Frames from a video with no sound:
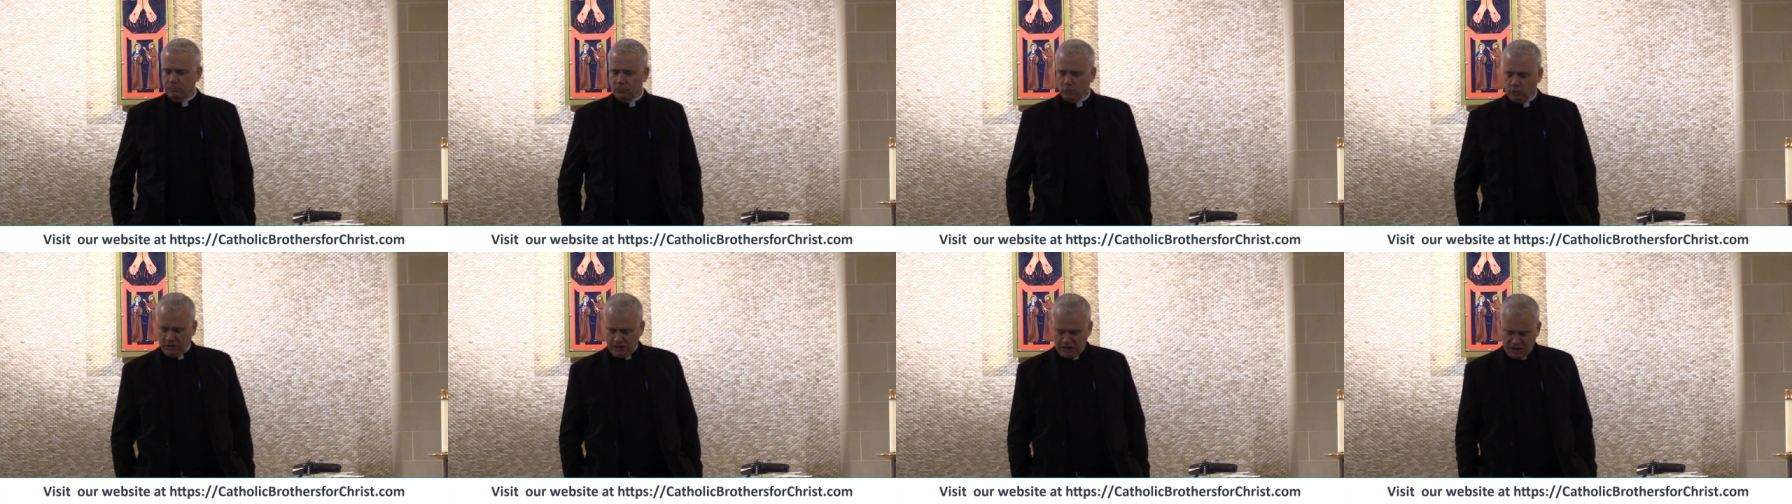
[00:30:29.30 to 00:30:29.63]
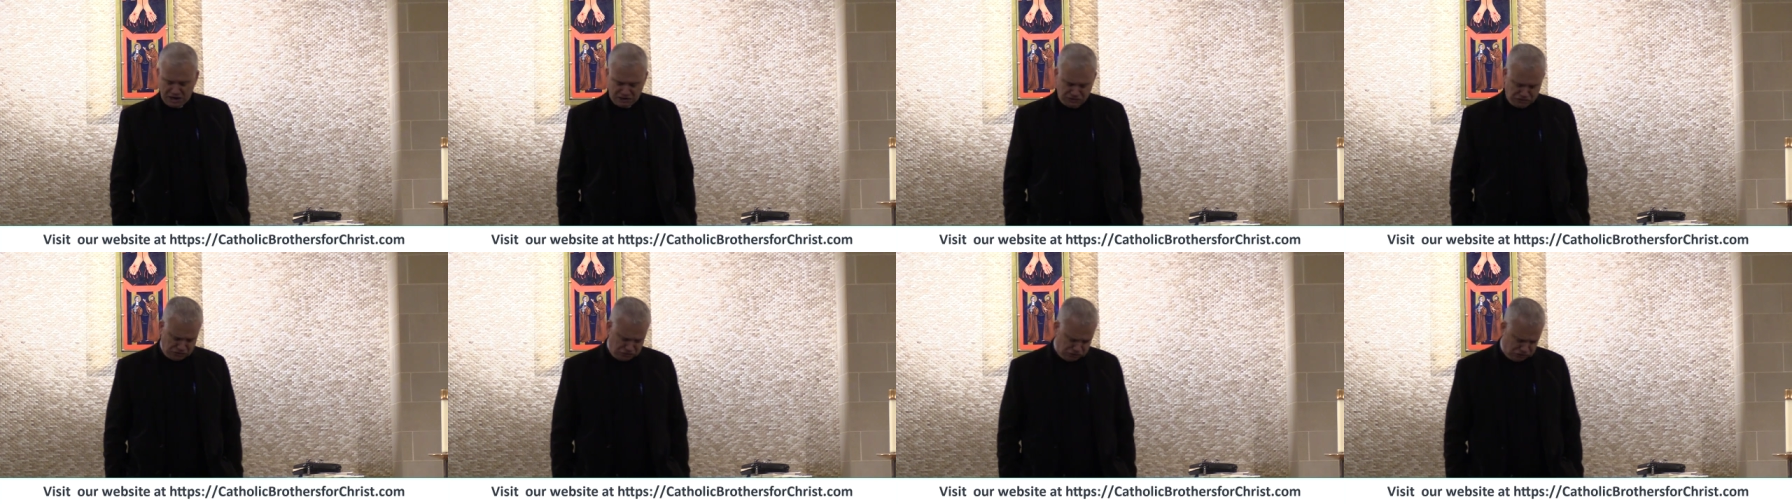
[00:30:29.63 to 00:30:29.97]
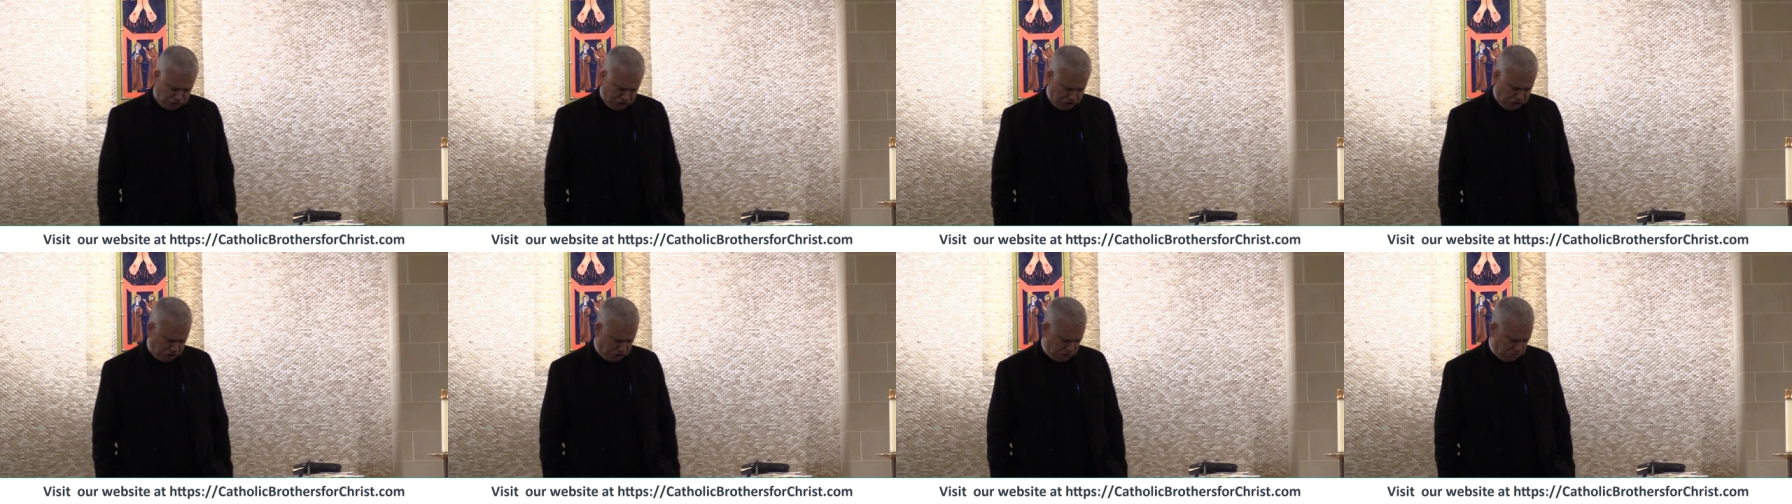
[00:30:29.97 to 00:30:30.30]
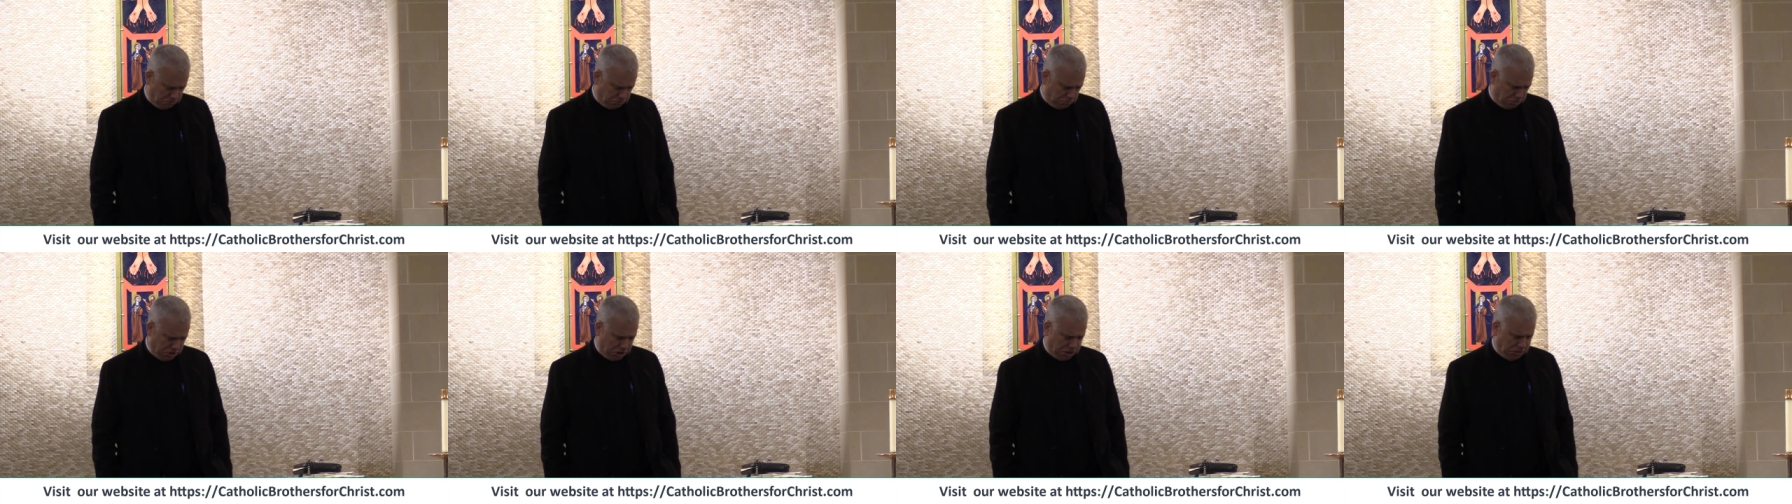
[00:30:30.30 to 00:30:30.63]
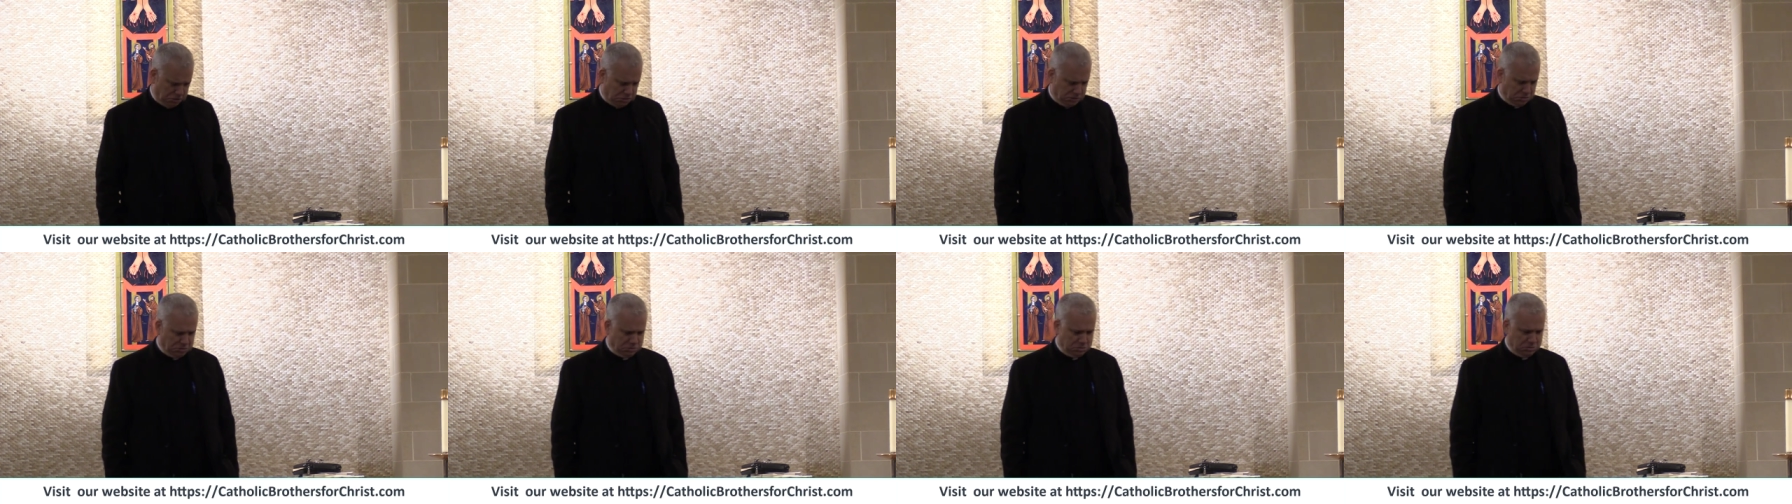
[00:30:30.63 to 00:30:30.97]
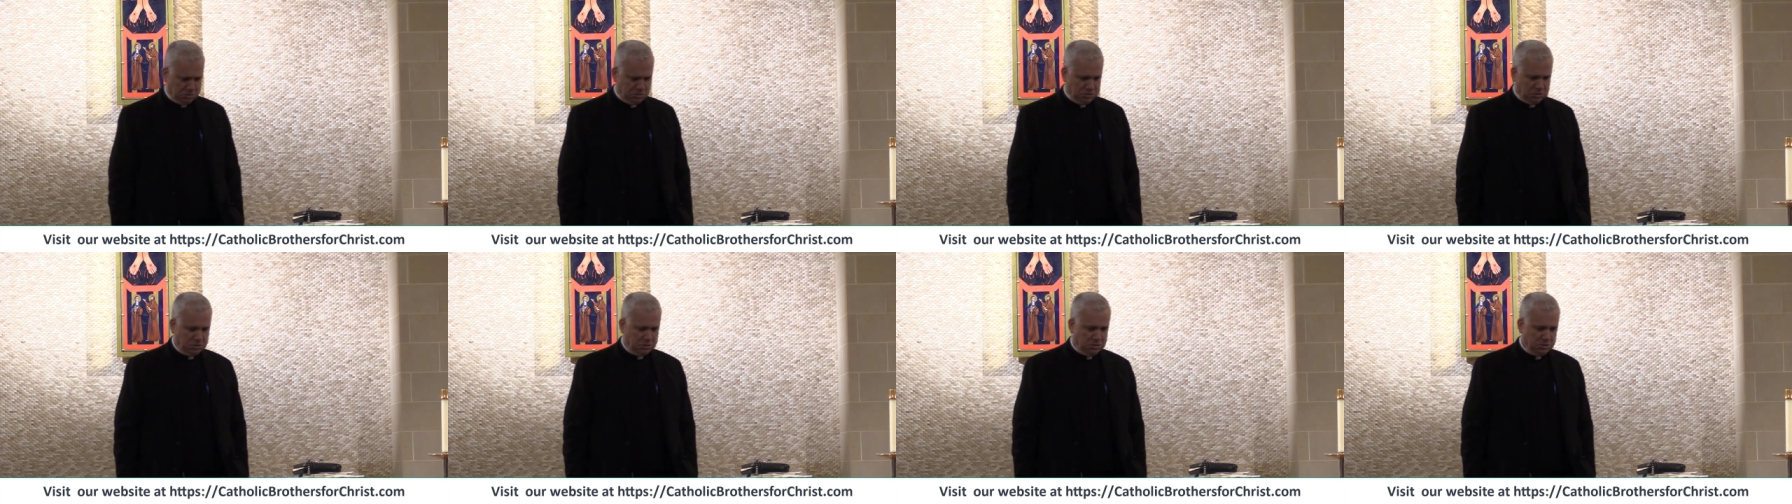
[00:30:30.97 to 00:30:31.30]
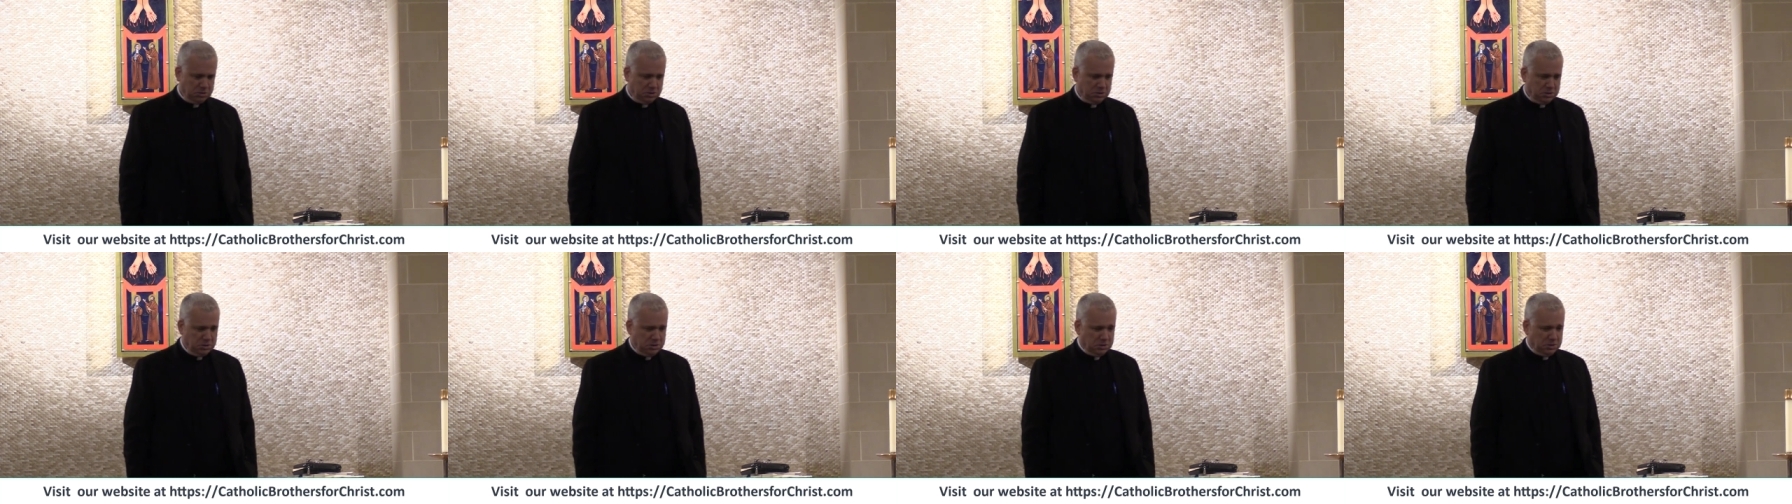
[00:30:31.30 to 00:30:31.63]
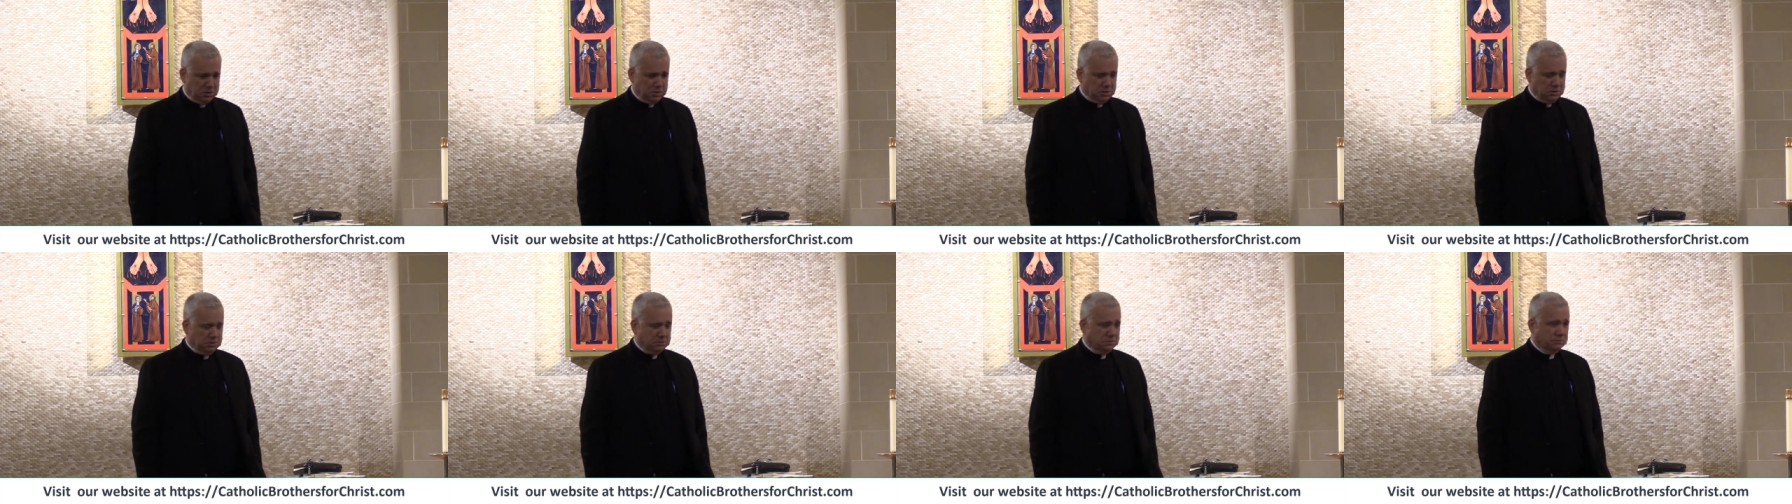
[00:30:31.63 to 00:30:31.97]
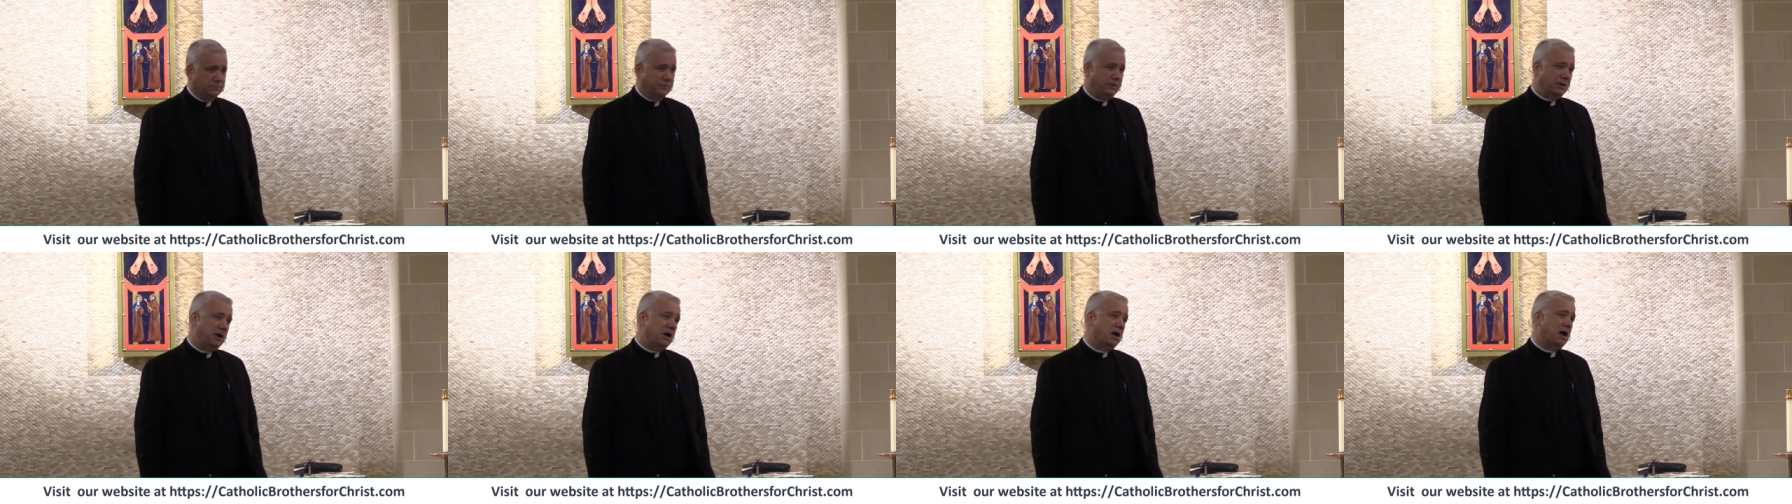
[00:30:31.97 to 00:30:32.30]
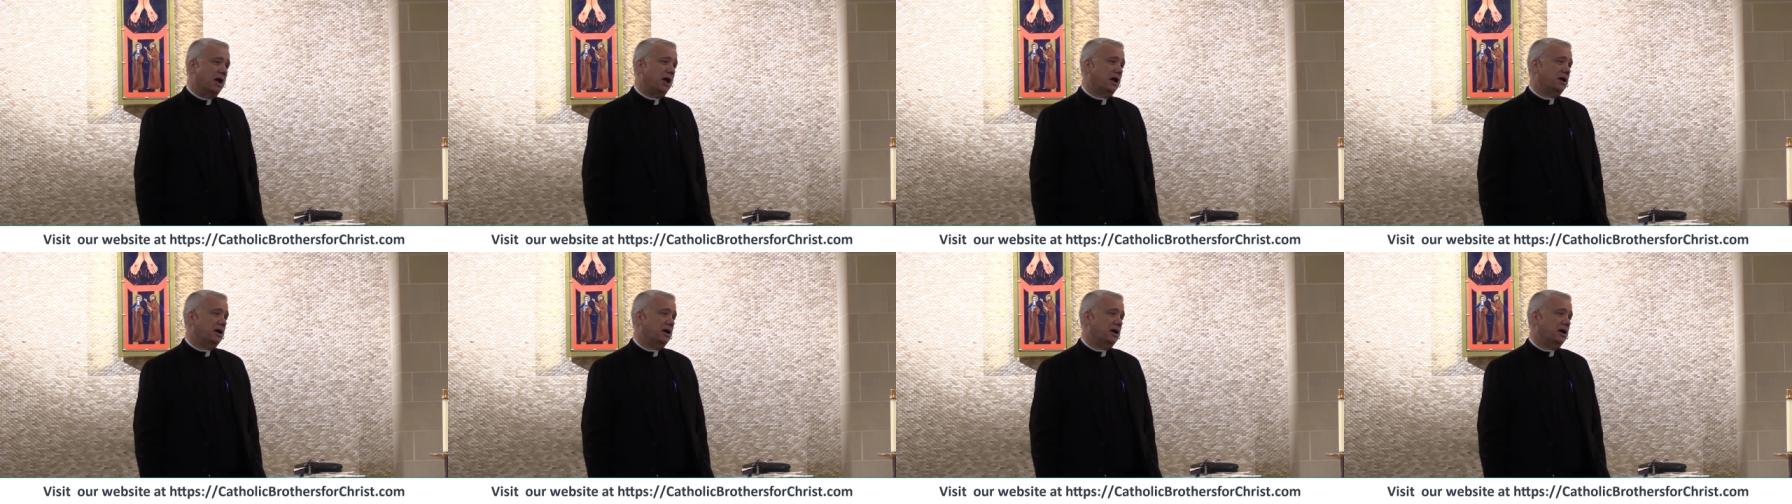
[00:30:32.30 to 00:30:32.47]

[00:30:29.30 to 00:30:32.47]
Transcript: We like the deacon better. yeah,